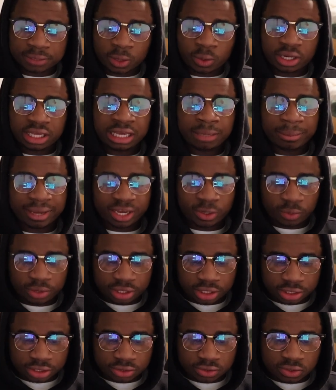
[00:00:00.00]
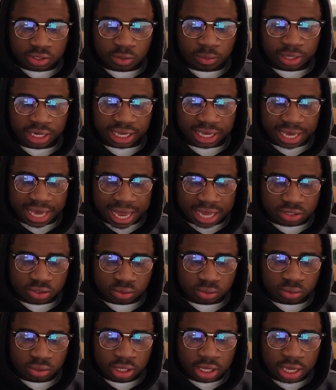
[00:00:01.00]
I want to keep my queen here so that when I
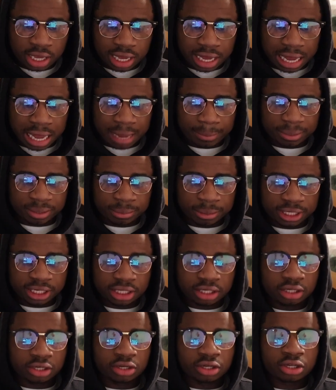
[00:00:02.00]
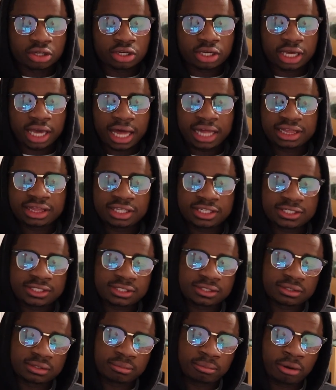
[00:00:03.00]
castle, I'm immediately looking at
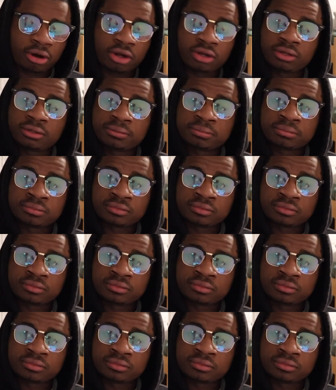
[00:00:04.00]
this pawn.